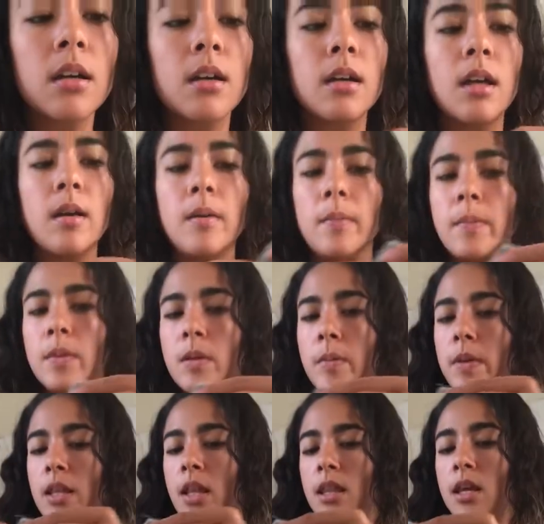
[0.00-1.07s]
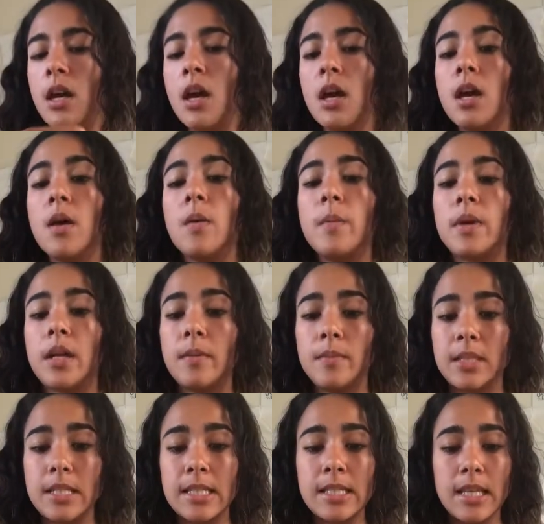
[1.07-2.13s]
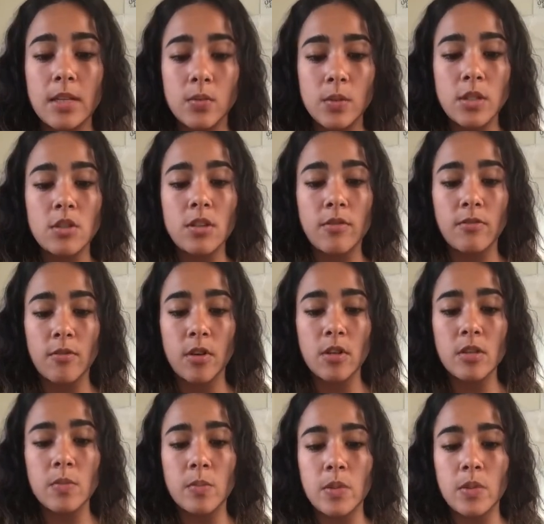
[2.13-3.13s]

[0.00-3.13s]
Okay, I'm gonna pin that there, but I'm gonna sandwich it first